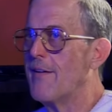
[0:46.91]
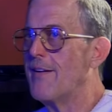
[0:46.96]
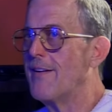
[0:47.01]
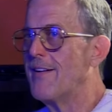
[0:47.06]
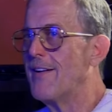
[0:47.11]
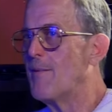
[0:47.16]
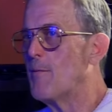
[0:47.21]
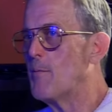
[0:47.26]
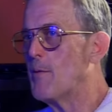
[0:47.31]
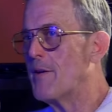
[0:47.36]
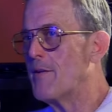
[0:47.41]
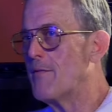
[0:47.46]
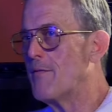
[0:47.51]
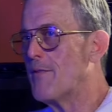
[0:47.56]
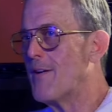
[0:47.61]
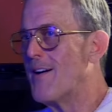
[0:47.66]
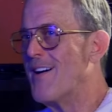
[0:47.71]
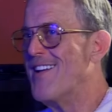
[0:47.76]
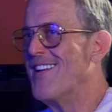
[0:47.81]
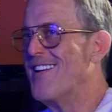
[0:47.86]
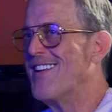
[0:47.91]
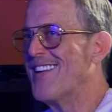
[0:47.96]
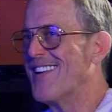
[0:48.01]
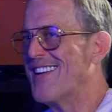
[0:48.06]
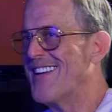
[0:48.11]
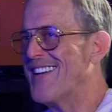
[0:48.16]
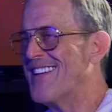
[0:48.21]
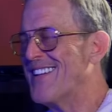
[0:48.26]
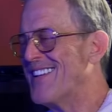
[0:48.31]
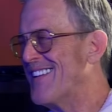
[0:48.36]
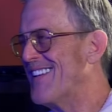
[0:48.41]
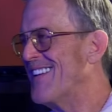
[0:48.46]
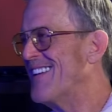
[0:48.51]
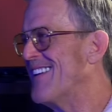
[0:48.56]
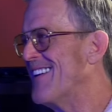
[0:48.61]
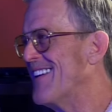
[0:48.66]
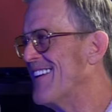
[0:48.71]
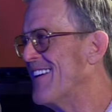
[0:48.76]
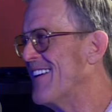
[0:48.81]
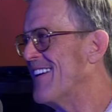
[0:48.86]
And then when he finally
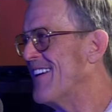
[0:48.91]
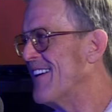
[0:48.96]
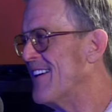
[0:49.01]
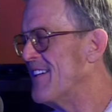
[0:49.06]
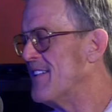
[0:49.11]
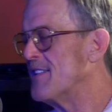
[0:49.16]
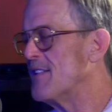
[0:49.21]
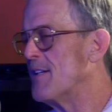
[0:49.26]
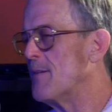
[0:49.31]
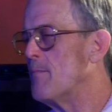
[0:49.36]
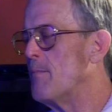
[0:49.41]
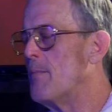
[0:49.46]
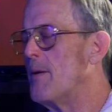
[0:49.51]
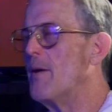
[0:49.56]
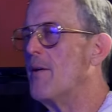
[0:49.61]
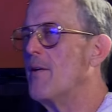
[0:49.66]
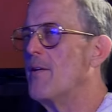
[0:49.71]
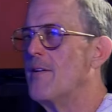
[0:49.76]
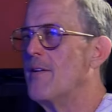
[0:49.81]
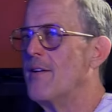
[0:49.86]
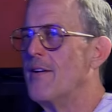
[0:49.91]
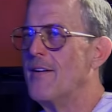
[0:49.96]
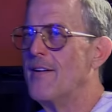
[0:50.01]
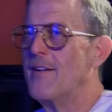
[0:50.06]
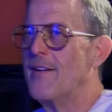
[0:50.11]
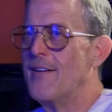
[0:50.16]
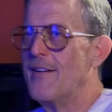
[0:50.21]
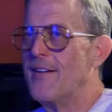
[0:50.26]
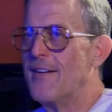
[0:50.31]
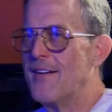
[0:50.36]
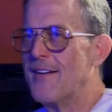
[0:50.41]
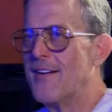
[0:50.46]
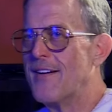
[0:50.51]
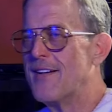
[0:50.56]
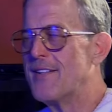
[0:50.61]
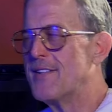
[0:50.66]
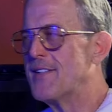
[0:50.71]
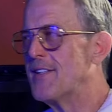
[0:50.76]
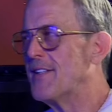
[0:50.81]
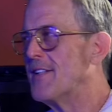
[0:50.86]
did, he said, Bill.
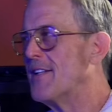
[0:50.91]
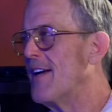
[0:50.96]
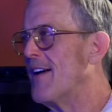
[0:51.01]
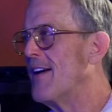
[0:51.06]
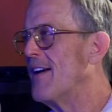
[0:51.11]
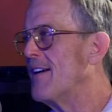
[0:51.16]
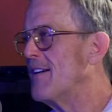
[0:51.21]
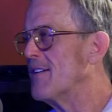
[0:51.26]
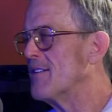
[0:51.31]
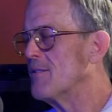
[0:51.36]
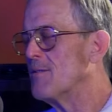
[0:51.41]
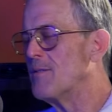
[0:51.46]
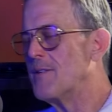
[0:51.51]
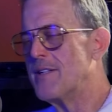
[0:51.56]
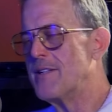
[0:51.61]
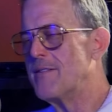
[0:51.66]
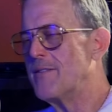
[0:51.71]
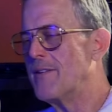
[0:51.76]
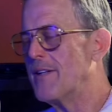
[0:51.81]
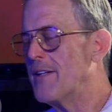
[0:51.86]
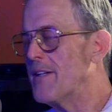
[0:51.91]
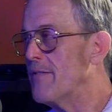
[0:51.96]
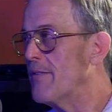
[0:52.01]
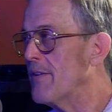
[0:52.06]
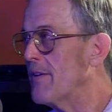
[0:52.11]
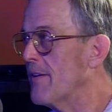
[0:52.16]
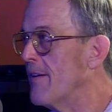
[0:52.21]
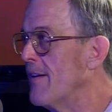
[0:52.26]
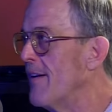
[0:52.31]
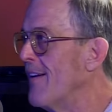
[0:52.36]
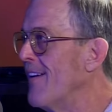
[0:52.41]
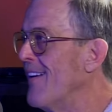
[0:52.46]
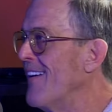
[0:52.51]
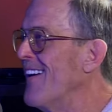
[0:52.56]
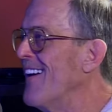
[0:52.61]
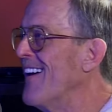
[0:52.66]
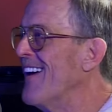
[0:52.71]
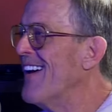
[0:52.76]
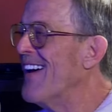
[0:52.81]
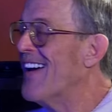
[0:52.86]
I said, yeah. He goes, when are you leaving?
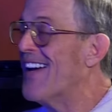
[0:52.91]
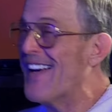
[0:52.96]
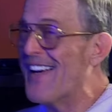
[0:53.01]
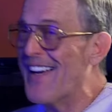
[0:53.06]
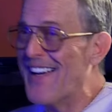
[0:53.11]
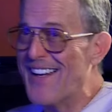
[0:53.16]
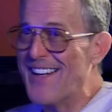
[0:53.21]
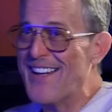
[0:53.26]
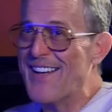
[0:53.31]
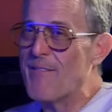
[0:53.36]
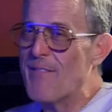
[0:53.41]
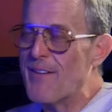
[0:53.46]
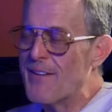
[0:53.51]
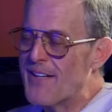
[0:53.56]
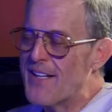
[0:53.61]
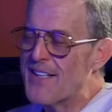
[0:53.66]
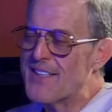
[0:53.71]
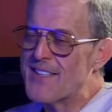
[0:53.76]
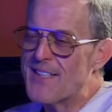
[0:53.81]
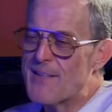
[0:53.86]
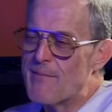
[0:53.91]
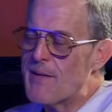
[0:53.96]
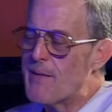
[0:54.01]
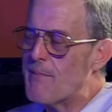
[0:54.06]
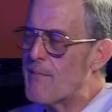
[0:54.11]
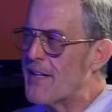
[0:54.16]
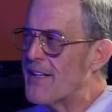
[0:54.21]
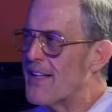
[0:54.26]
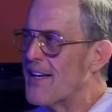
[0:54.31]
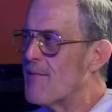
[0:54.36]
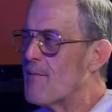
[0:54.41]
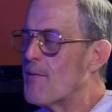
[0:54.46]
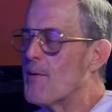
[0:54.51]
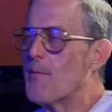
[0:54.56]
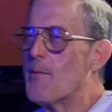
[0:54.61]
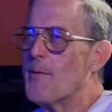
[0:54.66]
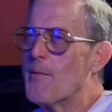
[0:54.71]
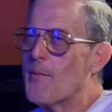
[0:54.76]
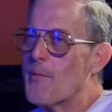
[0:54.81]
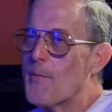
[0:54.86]
But that's how me and my dad were.
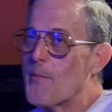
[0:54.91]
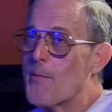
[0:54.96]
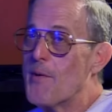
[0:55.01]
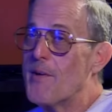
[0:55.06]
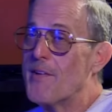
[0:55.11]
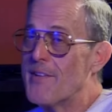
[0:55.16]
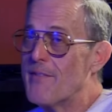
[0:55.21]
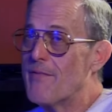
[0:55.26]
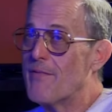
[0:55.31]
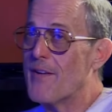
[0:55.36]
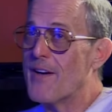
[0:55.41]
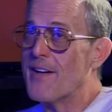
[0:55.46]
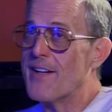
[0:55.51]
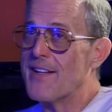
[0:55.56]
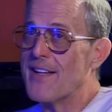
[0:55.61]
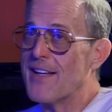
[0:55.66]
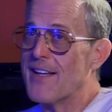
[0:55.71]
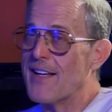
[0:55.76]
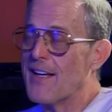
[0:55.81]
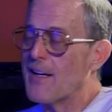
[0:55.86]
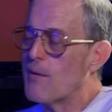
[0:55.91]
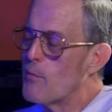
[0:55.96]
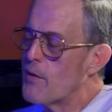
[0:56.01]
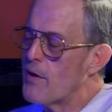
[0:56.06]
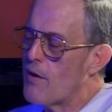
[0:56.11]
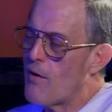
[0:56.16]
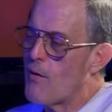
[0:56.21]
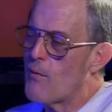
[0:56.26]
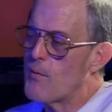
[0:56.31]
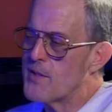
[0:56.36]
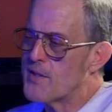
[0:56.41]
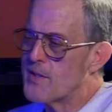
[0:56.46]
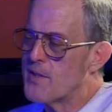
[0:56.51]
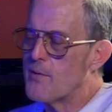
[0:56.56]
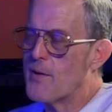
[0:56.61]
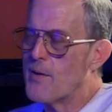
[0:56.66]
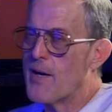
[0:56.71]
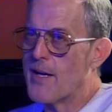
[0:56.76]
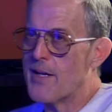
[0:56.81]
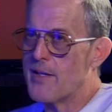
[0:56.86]
We were really funny that, like, we always
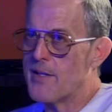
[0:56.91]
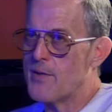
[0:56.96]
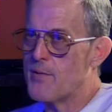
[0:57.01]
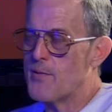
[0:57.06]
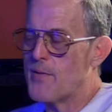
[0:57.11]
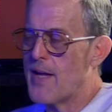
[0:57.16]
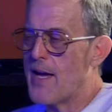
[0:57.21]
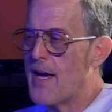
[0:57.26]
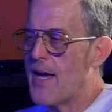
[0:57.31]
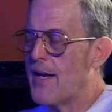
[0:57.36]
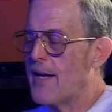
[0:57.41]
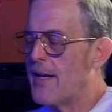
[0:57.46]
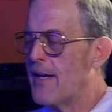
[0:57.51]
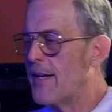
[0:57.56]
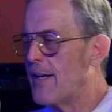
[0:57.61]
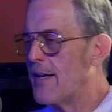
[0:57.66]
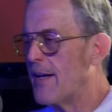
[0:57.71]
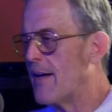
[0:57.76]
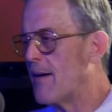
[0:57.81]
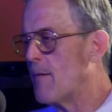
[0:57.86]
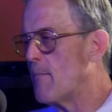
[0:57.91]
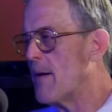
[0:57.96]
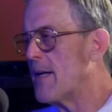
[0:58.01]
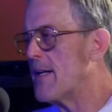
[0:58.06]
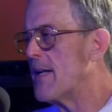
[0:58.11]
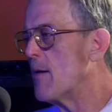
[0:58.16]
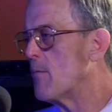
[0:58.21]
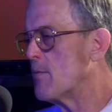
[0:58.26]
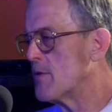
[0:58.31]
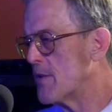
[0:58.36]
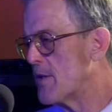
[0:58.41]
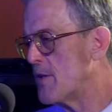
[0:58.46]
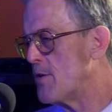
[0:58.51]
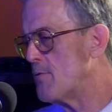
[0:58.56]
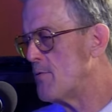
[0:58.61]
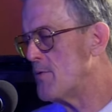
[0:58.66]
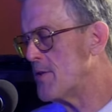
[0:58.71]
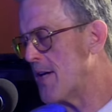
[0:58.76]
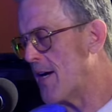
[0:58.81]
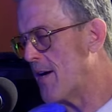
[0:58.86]
knew how to do that. And my dad was a
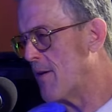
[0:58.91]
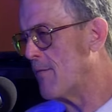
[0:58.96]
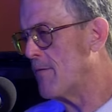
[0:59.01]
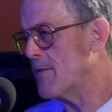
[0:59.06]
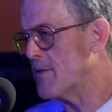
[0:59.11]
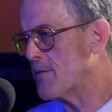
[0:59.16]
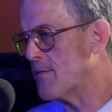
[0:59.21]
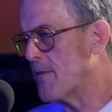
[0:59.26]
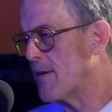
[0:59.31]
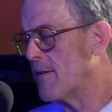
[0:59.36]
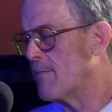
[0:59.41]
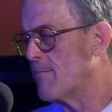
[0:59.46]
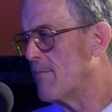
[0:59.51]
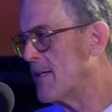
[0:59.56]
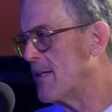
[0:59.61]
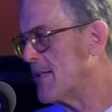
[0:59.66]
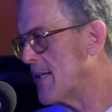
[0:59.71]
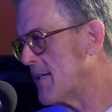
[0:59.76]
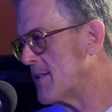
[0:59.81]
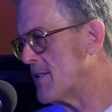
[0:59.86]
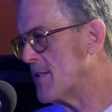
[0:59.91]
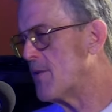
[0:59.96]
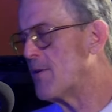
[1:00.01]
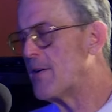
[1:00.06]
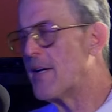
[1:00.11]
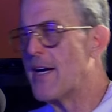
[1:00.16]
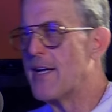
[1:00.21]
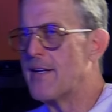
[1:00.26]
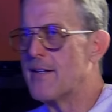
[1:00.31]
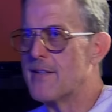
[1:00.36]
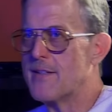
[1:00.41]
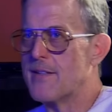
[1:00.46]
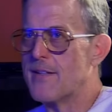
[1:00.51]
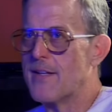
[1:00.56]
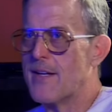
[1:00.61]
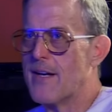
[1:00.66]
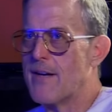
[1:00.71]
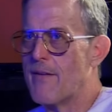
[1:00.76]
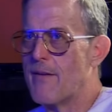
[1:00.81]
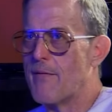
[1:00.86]
huge Elvis fan. My dad's the only guy that
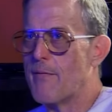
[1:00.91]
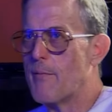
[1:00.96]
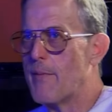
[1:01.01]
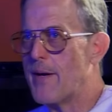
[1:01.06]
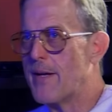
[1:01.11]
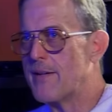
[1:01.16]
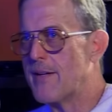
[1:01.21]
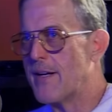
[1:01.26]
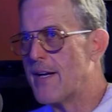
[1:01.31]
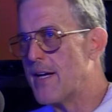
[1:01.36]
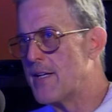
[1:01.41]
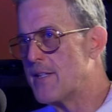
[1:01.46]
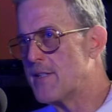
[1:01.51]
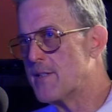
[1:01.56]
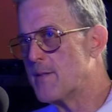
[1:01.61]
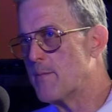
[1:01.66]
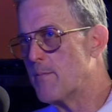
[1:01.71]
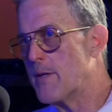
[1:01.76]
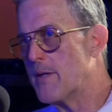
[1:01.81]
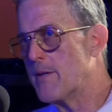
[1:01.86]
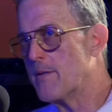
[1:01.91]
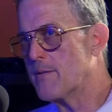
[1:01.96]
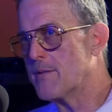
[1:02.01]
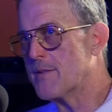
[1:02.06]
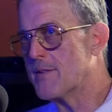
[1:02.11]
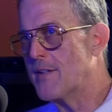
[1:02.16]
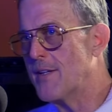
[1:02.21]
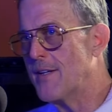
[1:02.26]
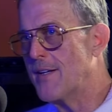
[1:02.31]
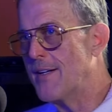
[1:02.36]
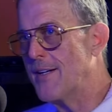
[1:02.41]
I've ever met that hates the Beatles.